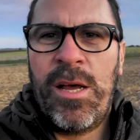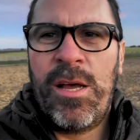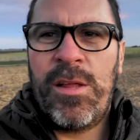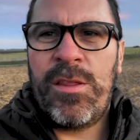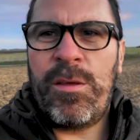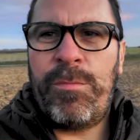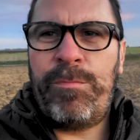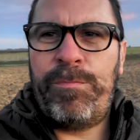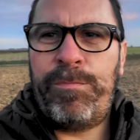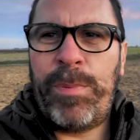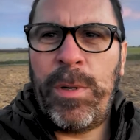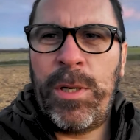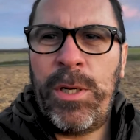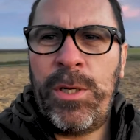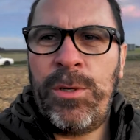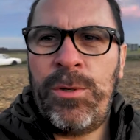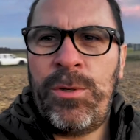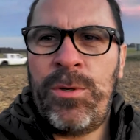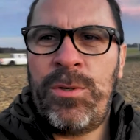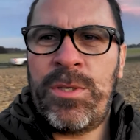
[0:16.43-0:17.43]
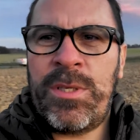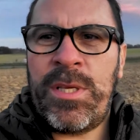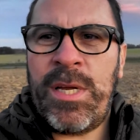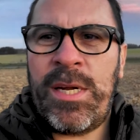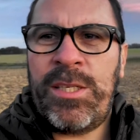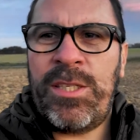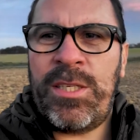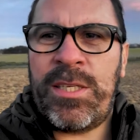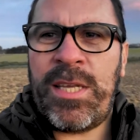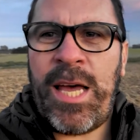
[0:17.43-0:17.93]
the blues that
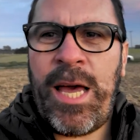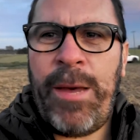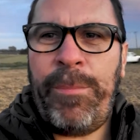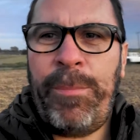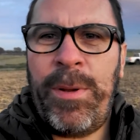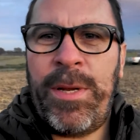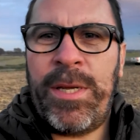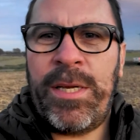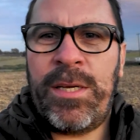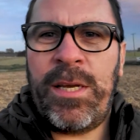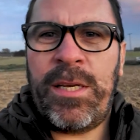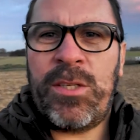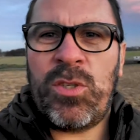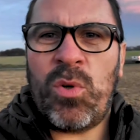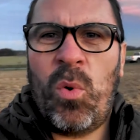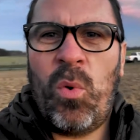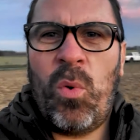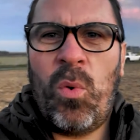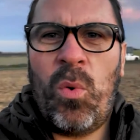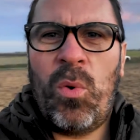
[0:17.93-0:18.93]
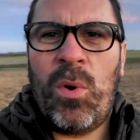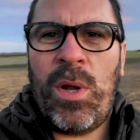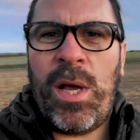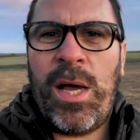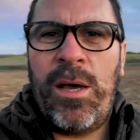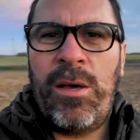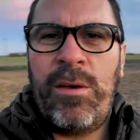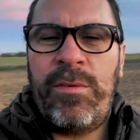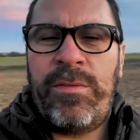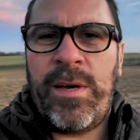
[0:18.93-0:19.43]
are just happening. It's all
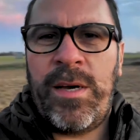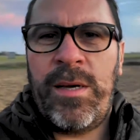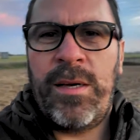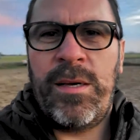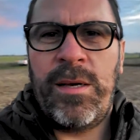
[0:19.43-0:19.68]
over.